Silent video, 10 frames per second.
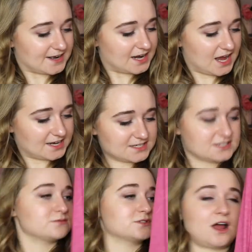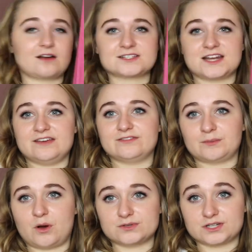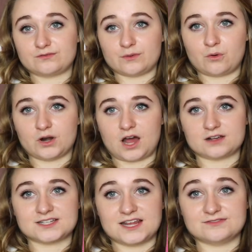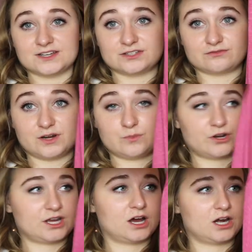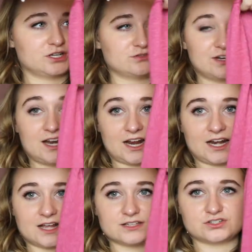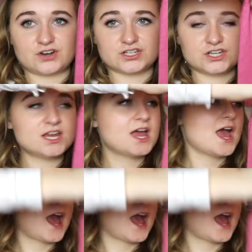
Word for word: And I liked it because it was long sleeve, and I'm always looking for more long sleeves. And it's a really pretty color. It's really like light and stretchy.